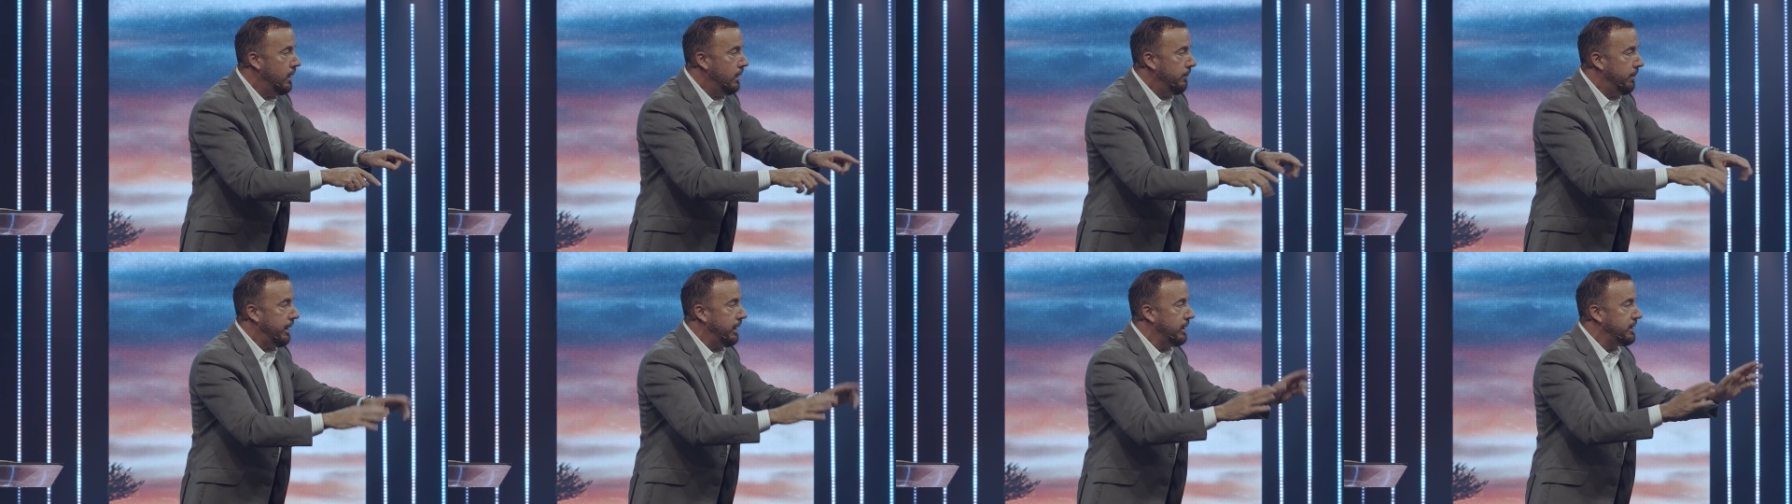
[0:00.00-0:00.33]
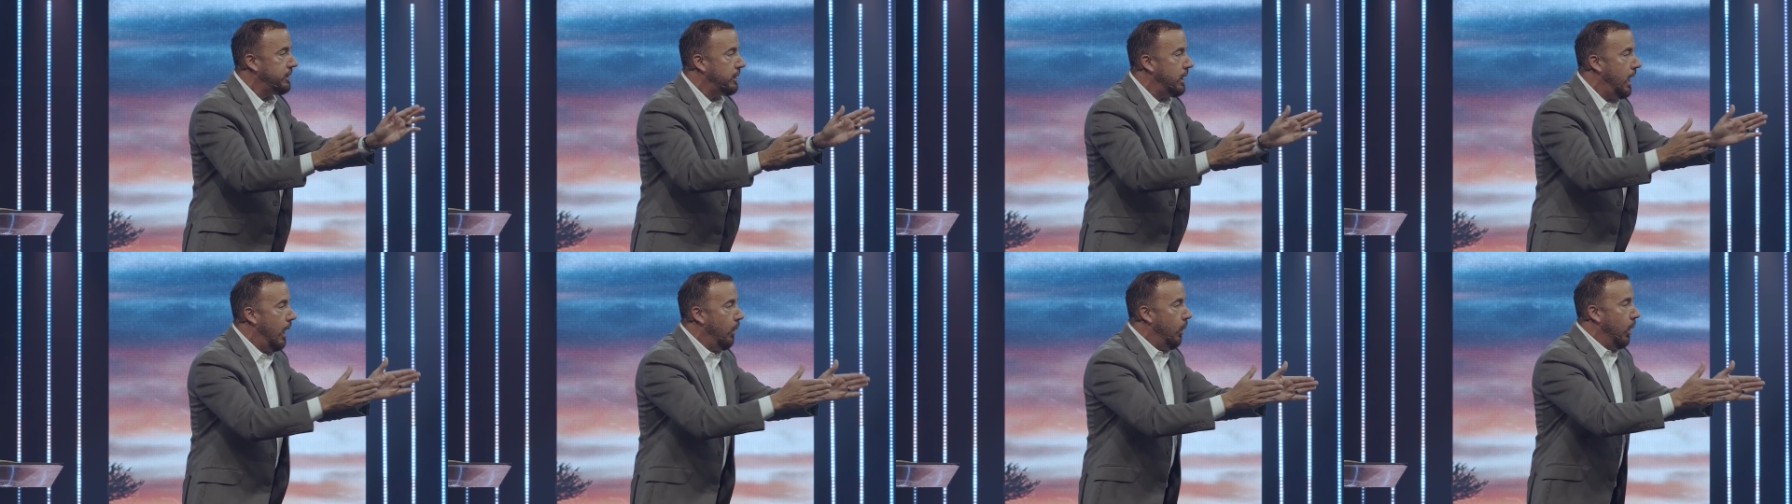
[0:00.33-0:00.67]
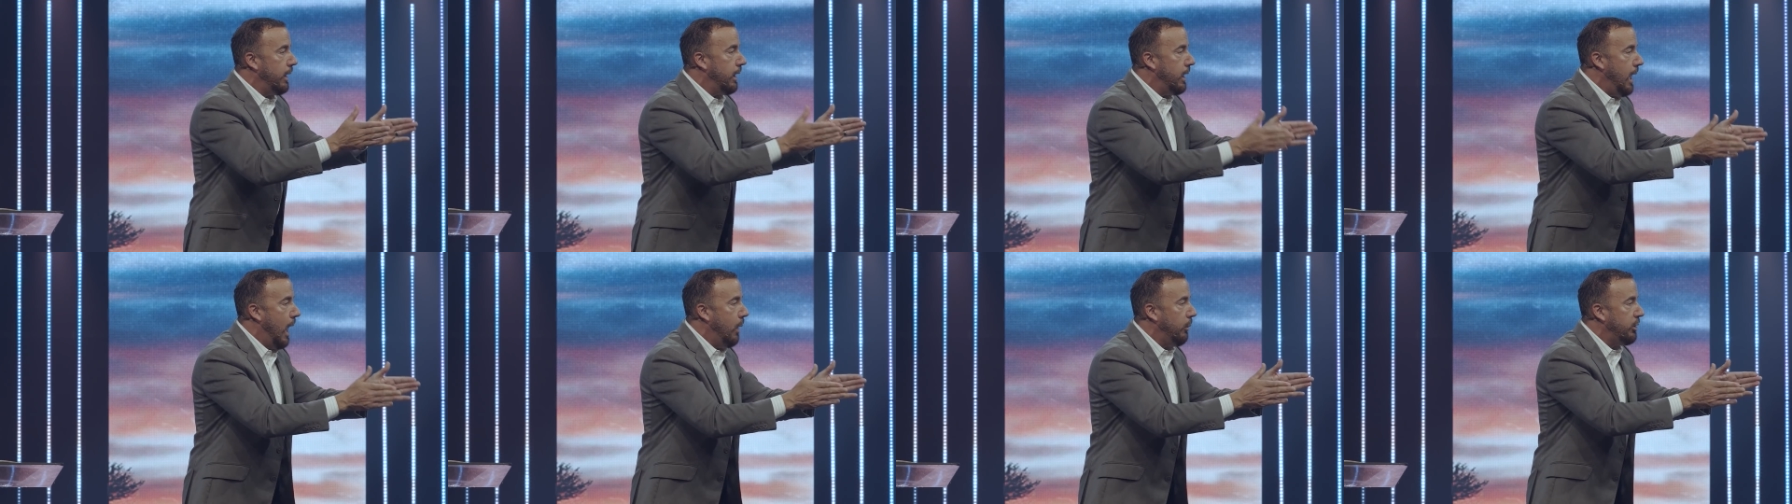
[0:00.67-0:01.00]
Because God,
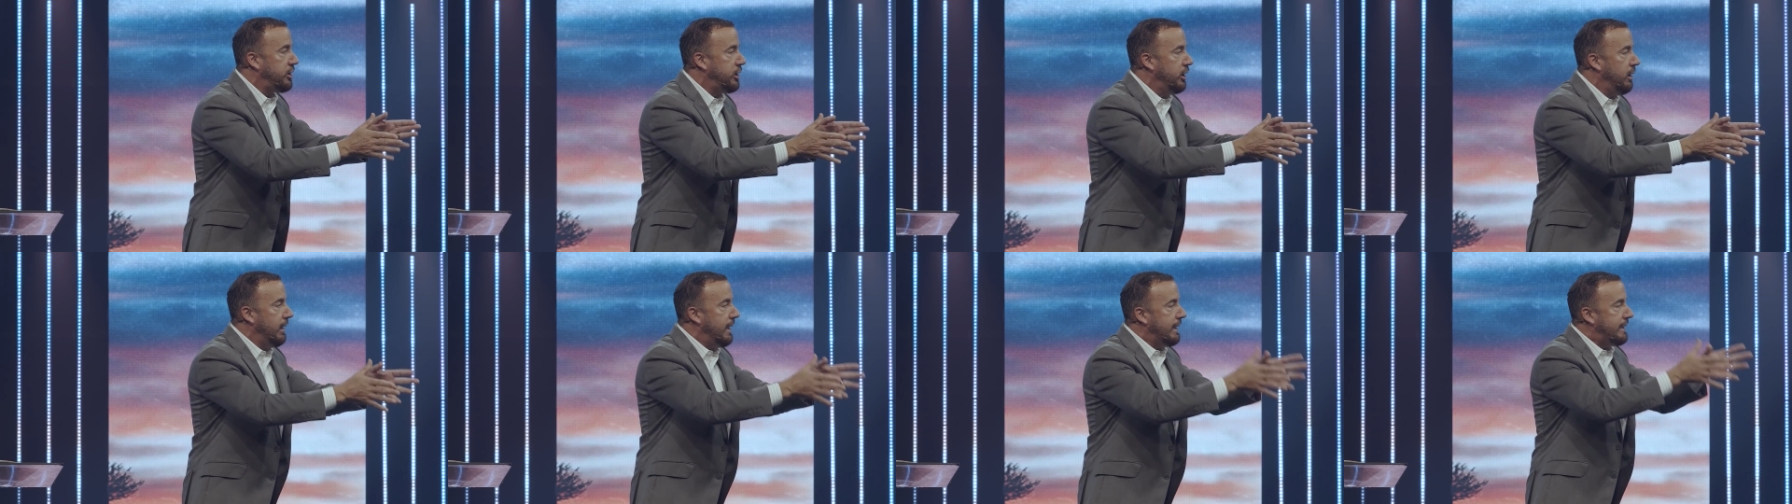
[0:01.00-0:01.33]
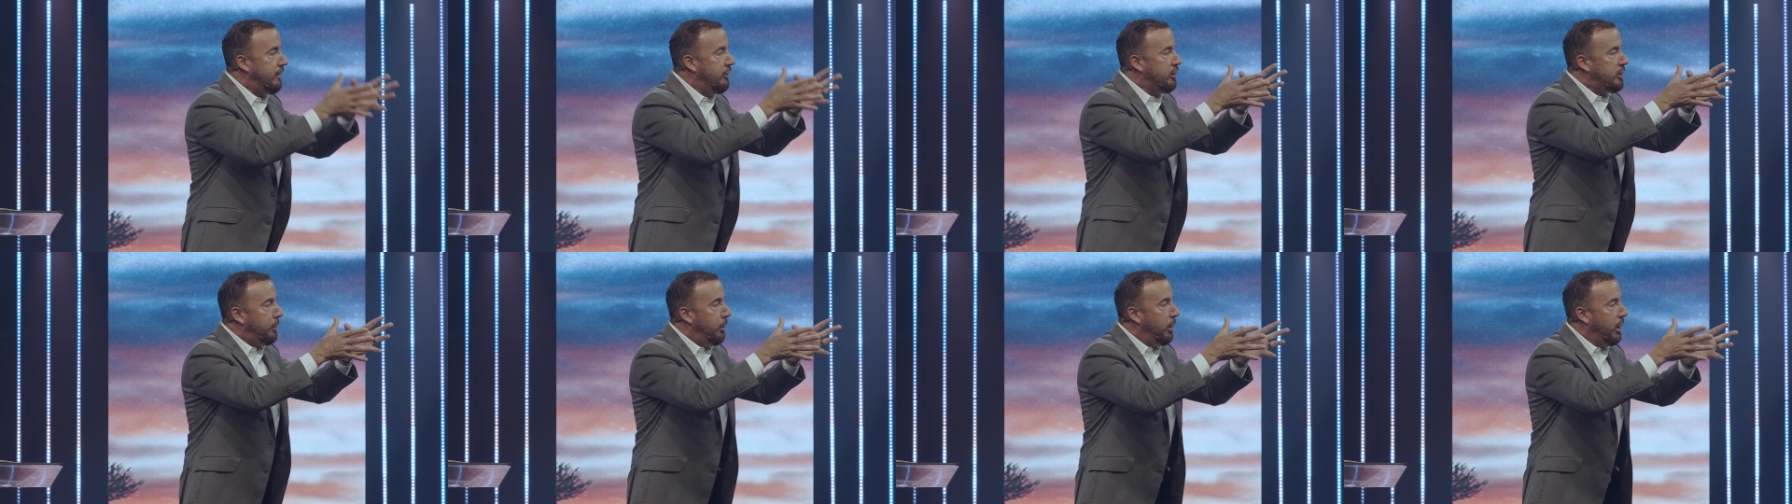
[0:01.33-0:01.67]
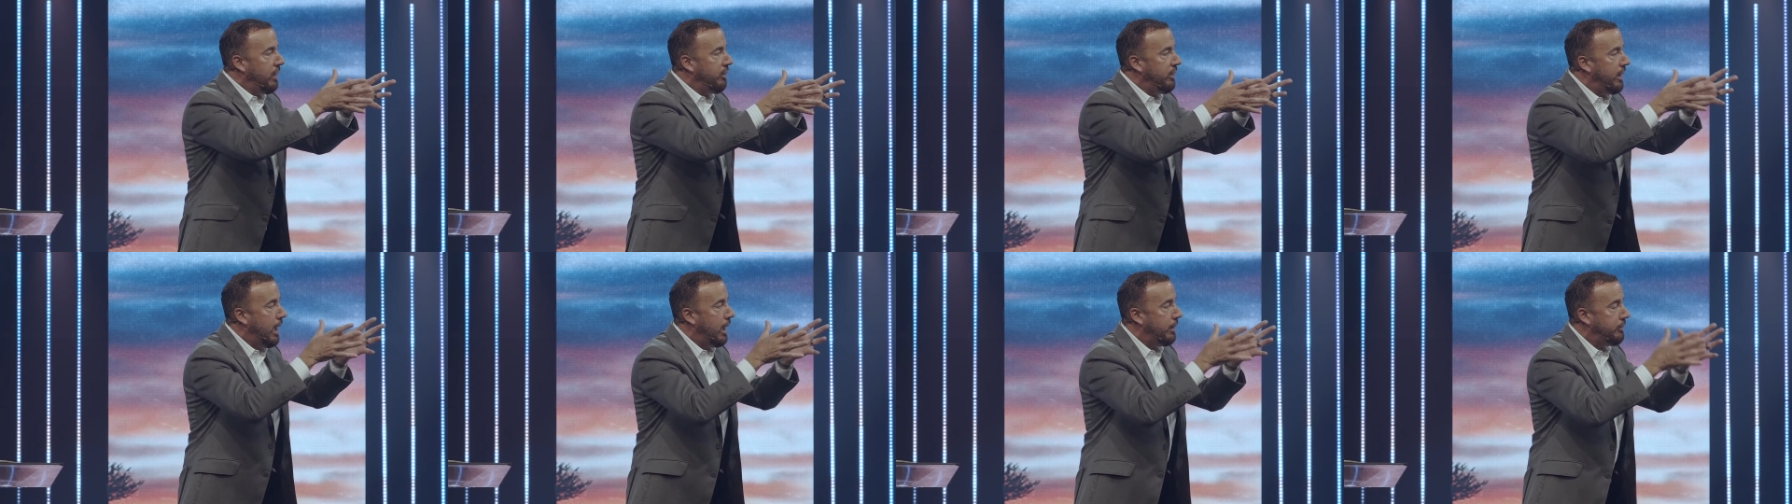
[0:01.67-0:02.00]
what God was doing is he was
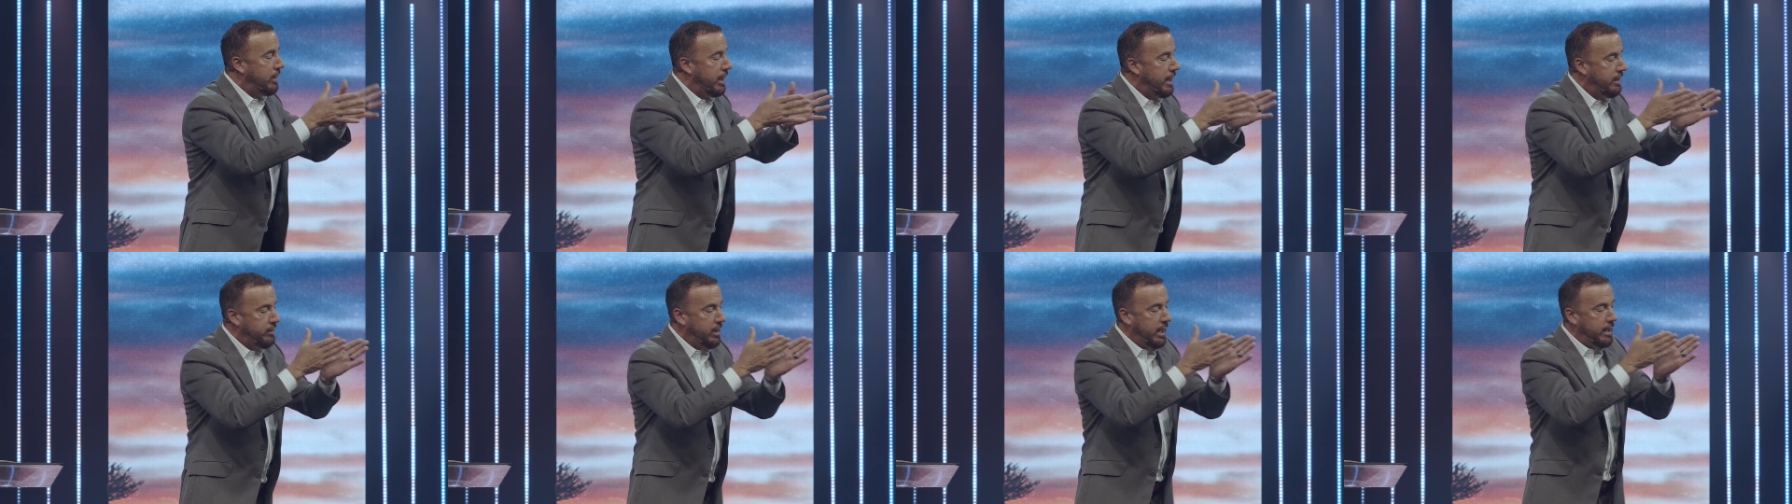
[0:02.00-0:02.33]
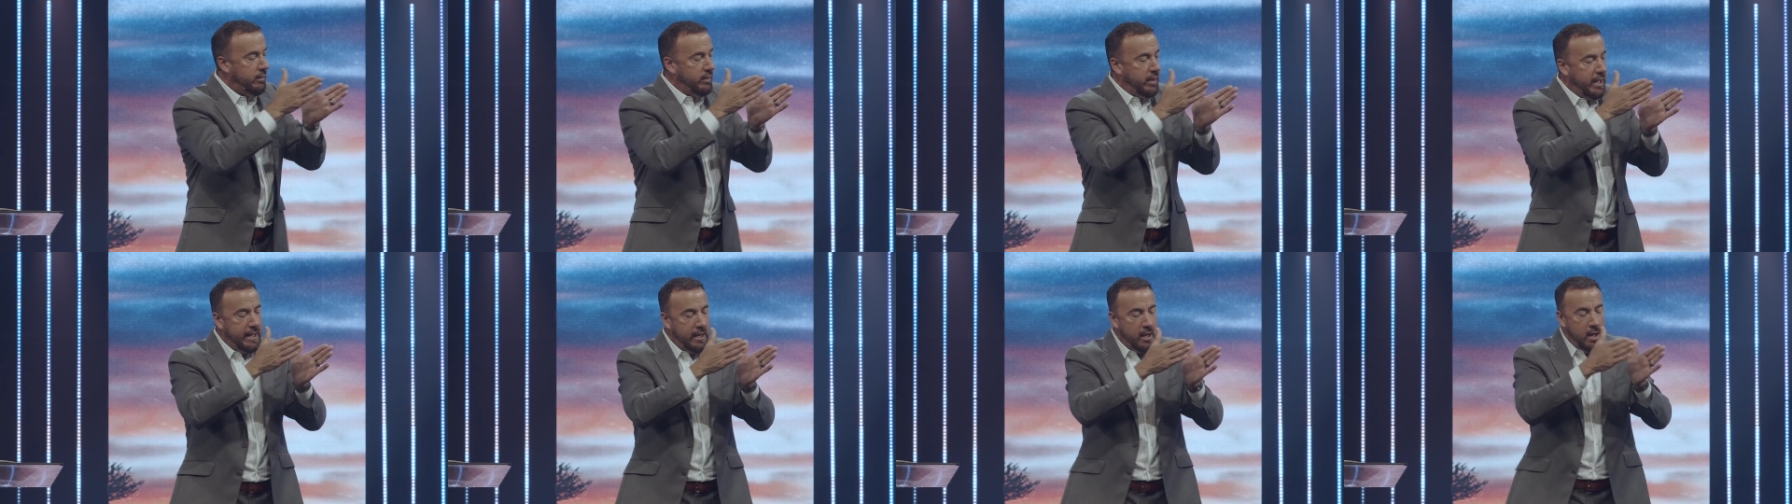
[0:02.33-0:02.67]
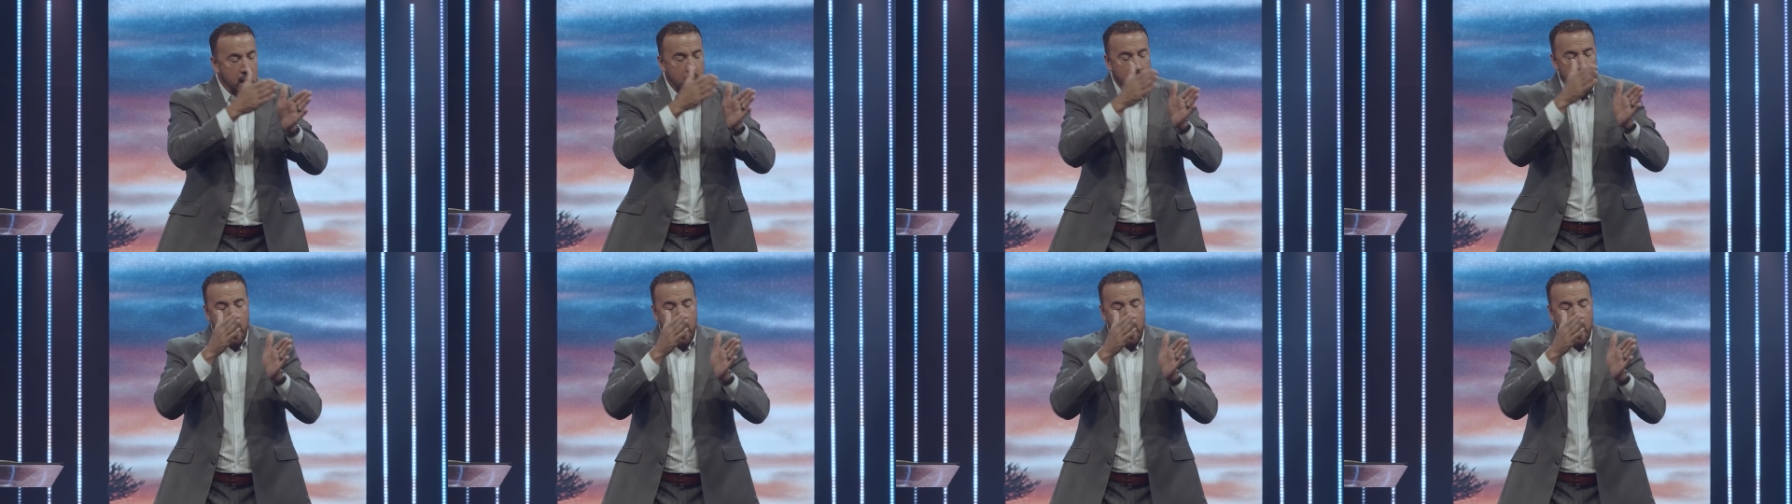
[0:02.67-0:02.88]
putting the